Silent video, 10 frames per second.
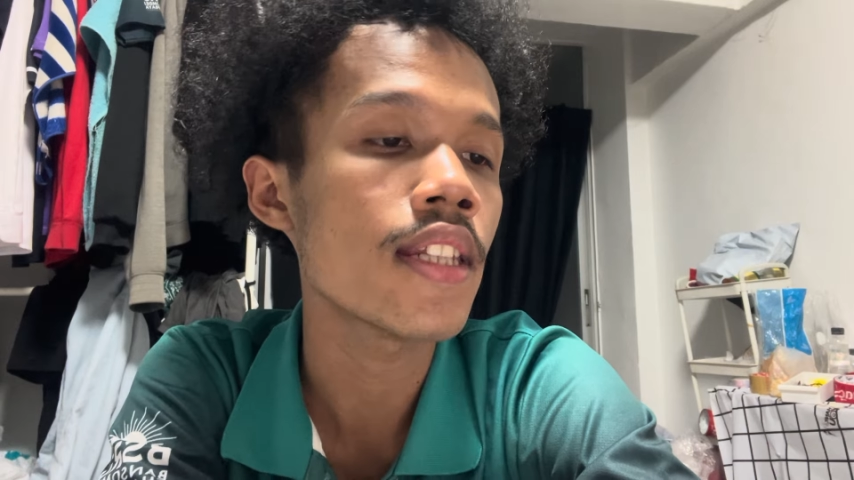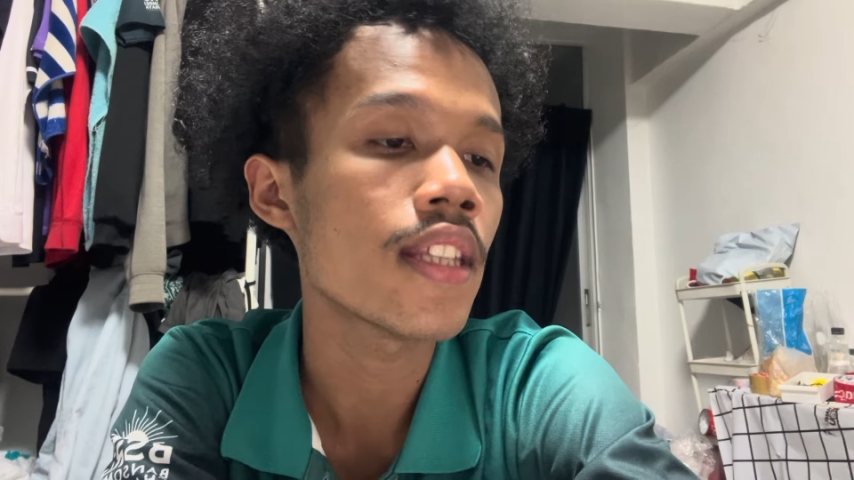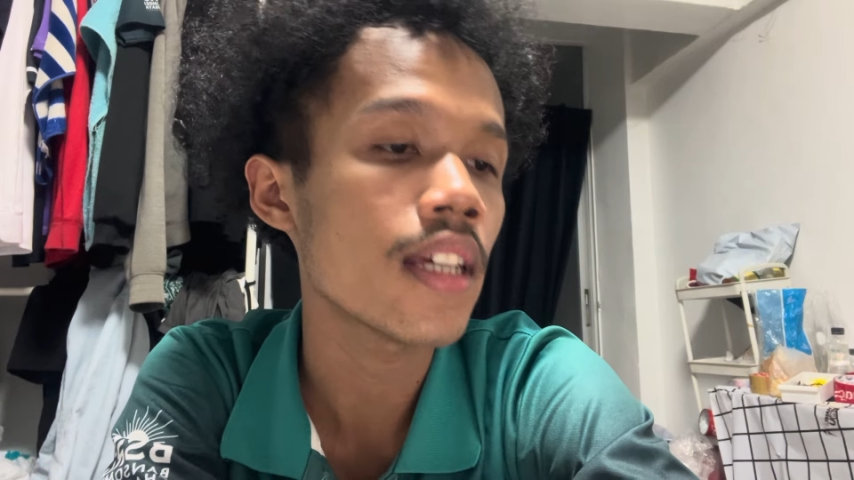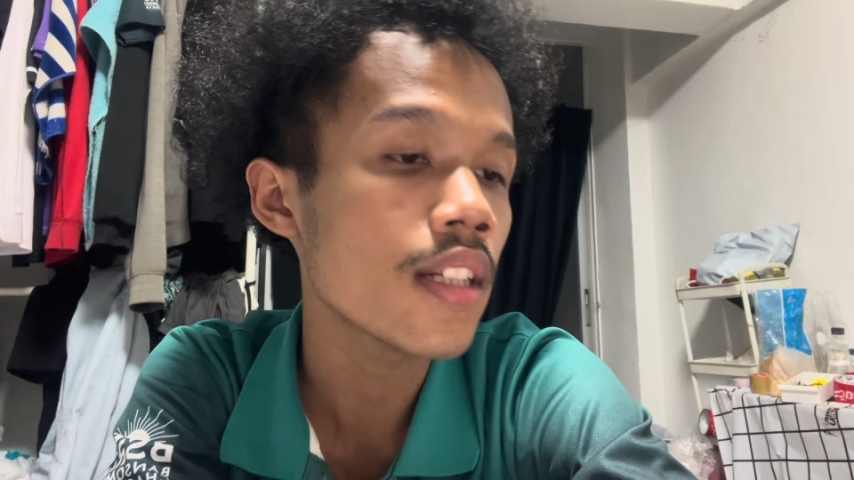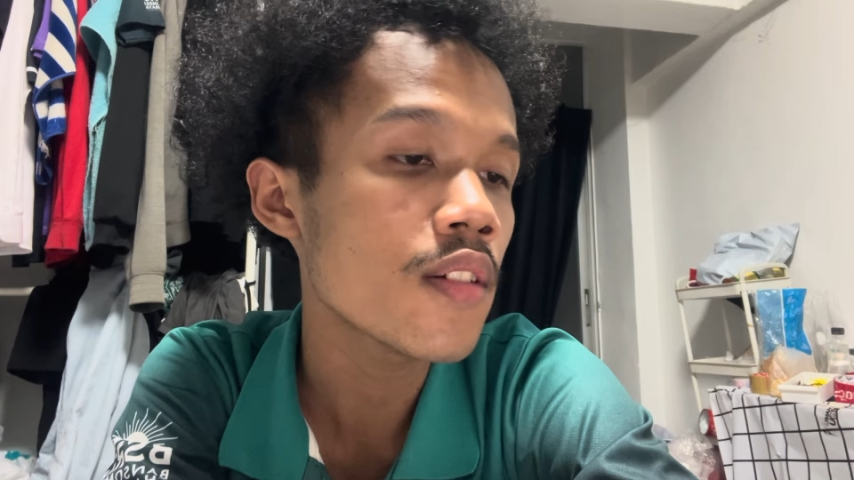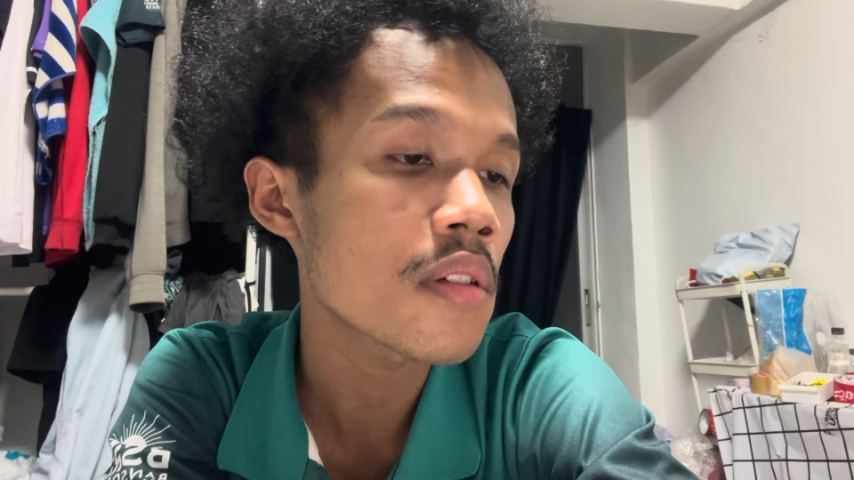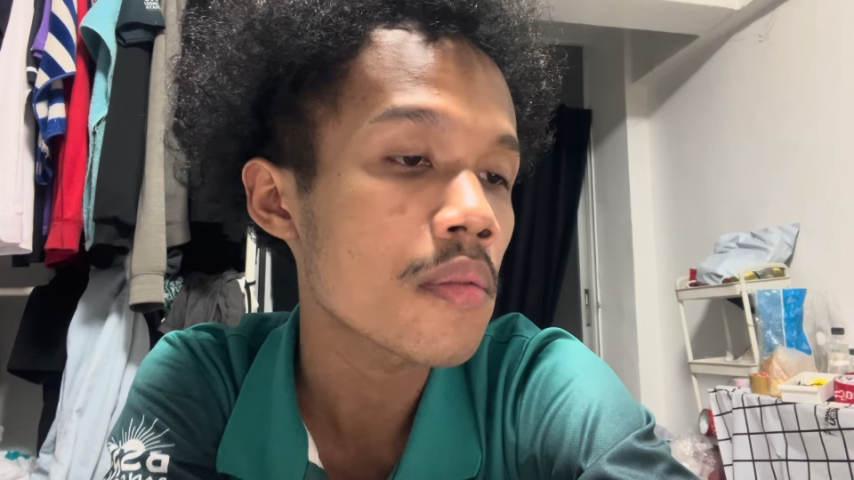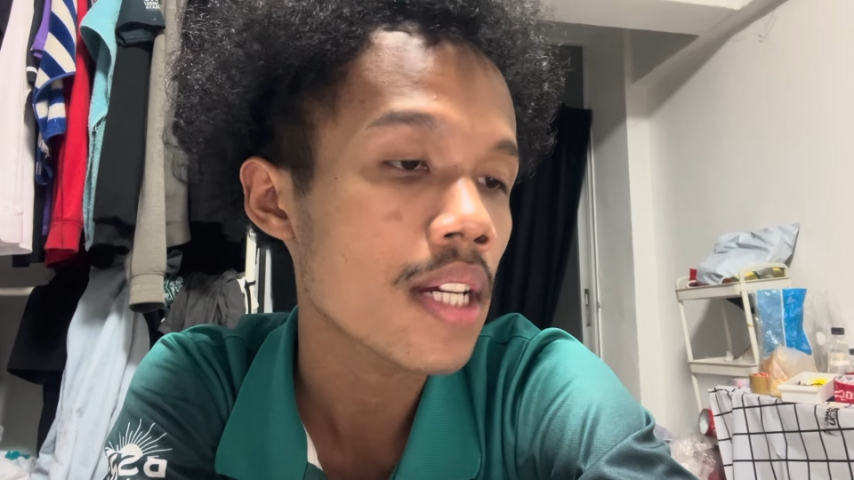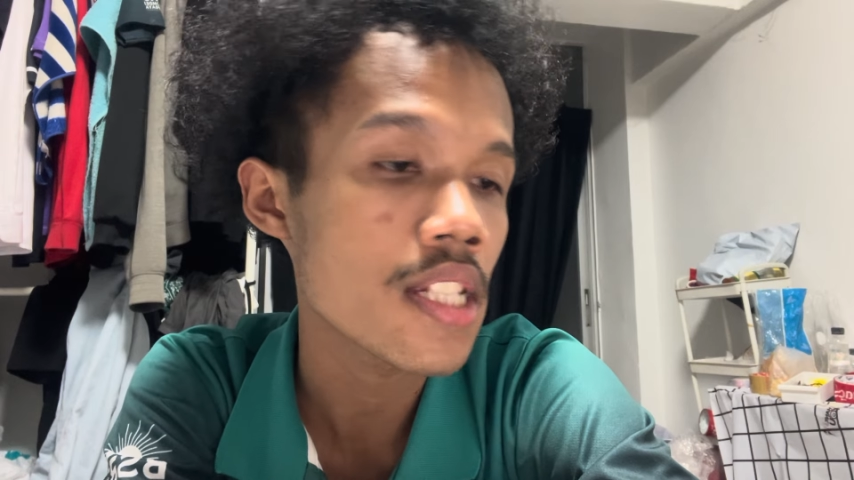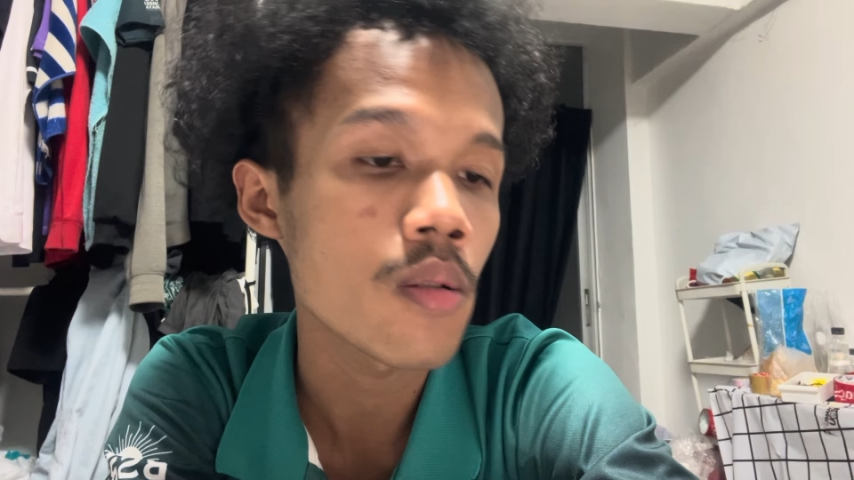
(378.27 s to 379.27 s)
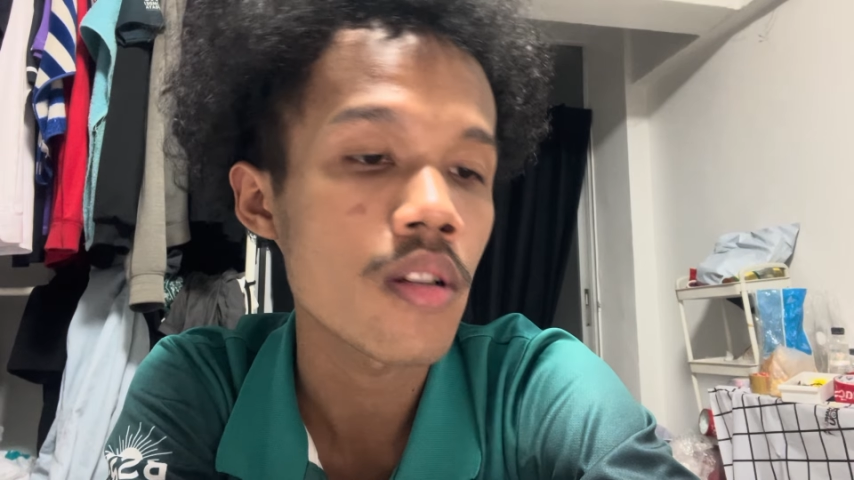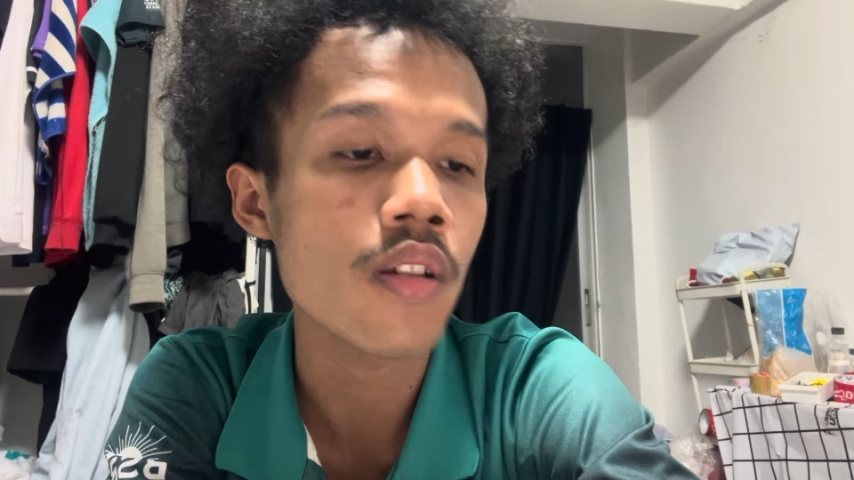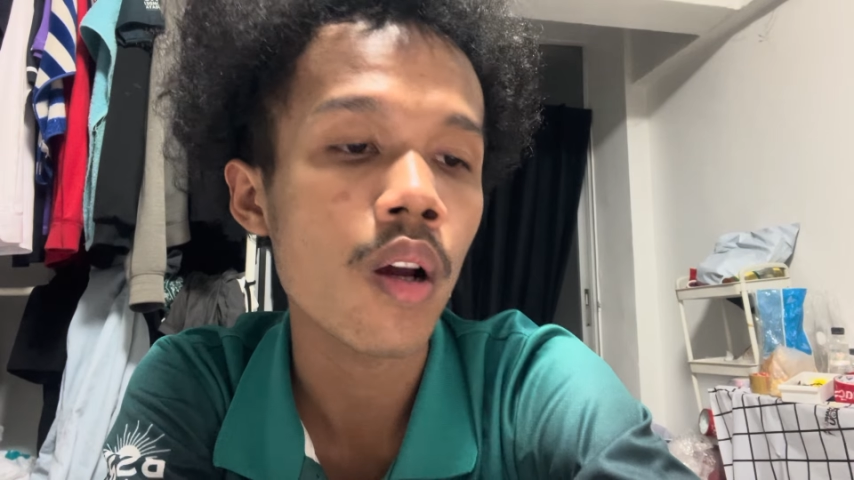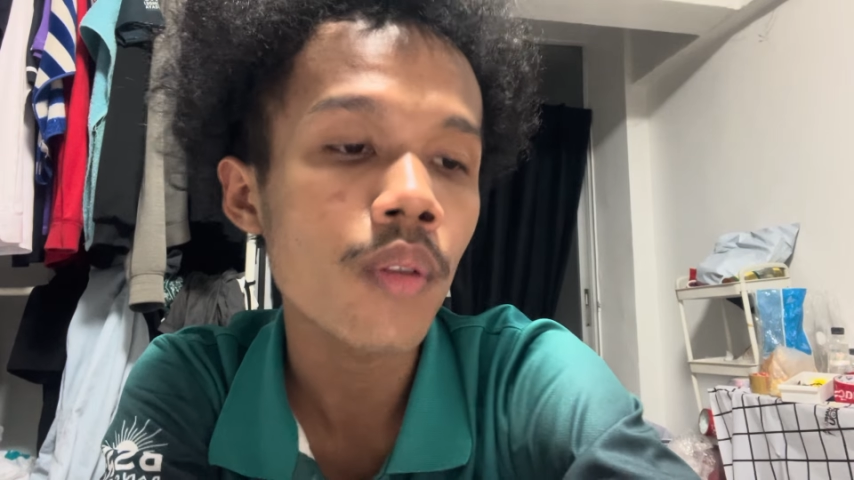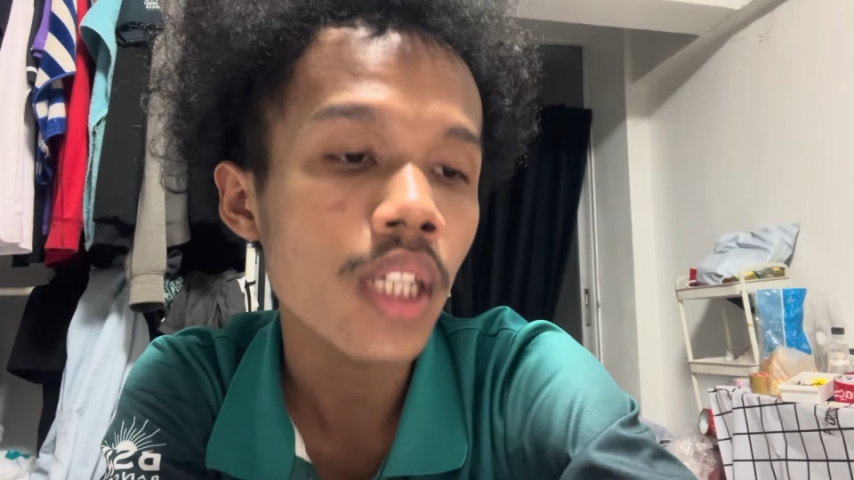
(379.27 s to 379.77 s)
then revise your
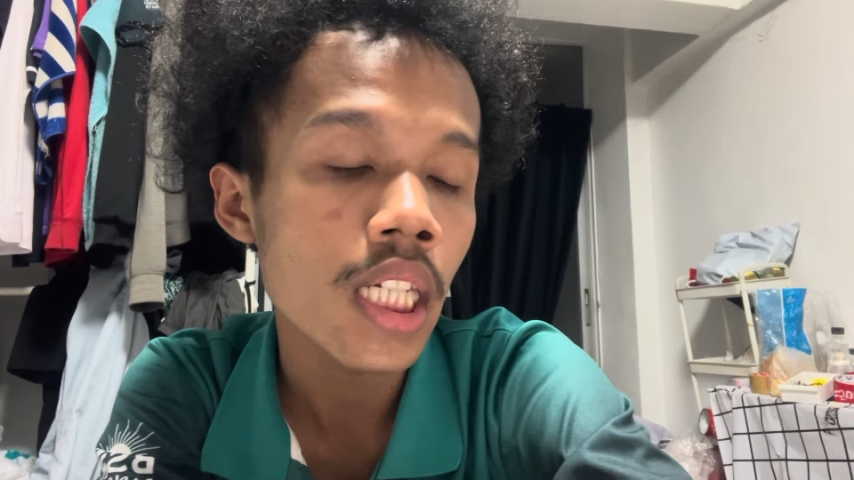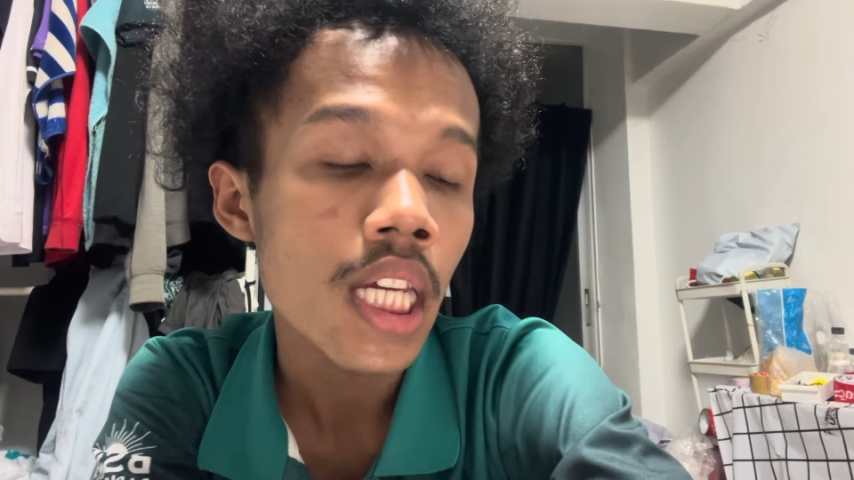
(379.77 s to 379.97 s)
story.